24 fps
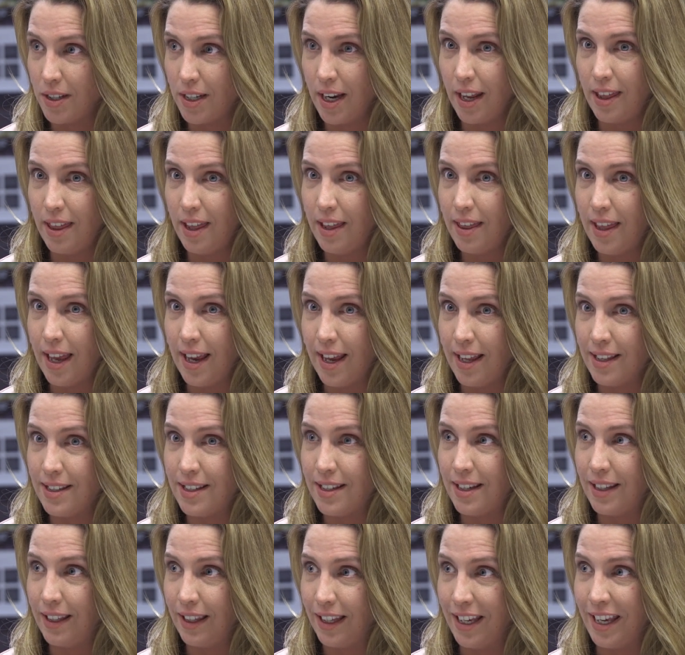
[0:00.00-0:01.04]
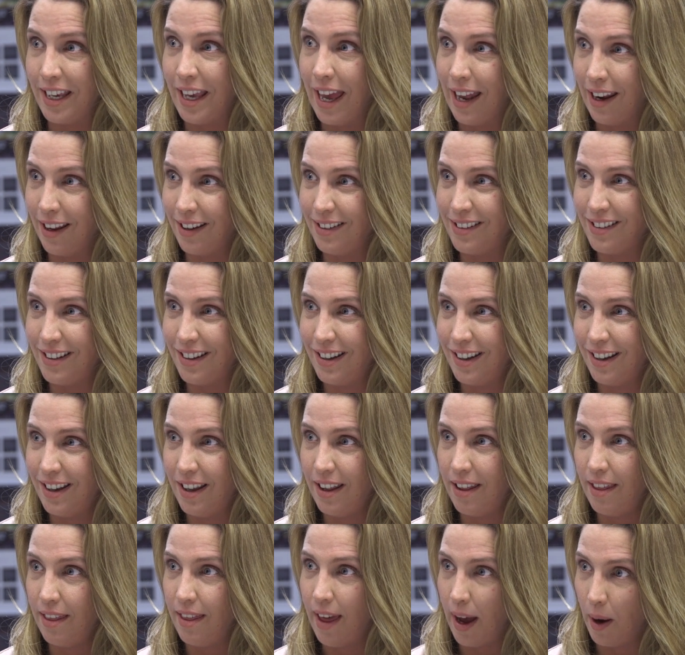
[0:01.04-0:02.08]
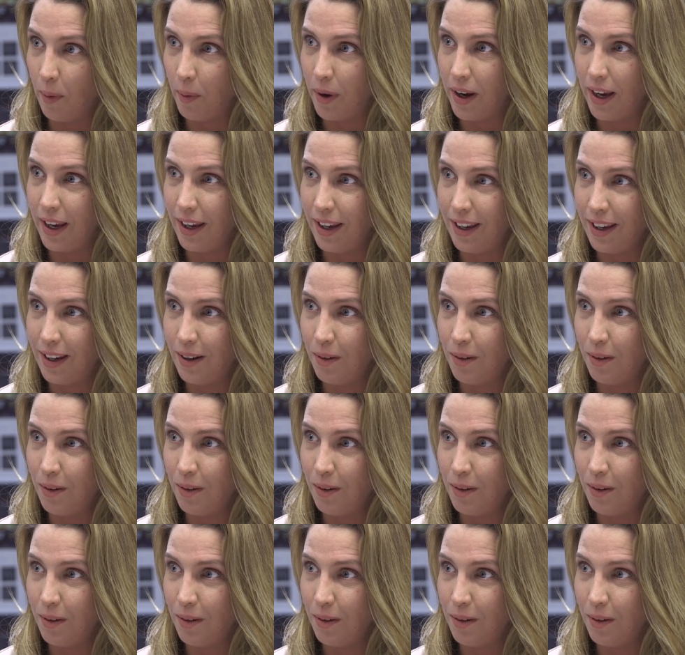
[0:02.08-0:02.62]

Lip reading: and I think they instantly get it that way.